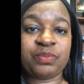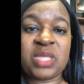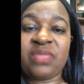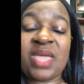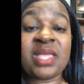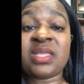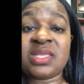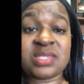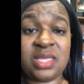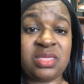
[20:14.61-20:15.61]
And that
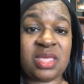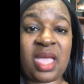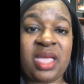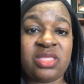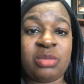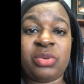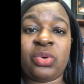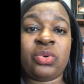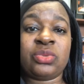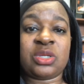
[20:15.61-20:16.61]
is in the eye of the
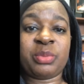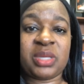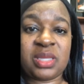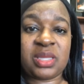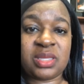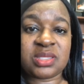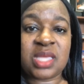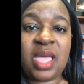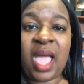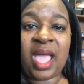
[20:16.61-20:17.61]
beholder, because
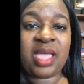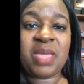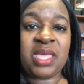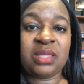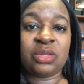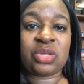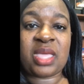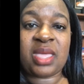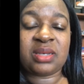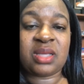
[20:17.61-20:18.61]
I may look
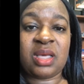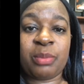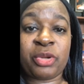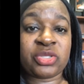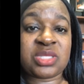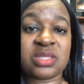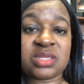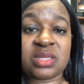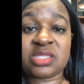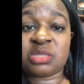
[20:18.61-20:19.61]
at a
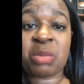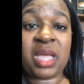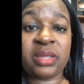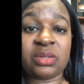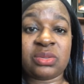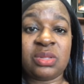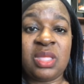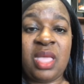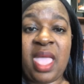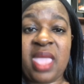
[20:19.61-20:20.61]
person's smile
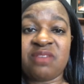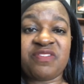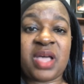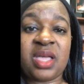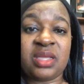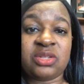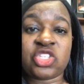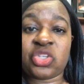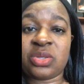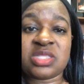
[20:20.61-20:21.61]
and find
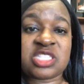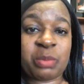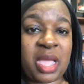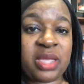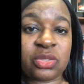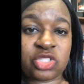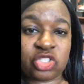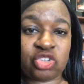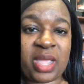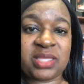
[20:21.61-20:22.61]
certain smiles
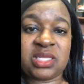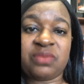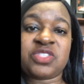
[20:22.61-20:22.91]
attractive.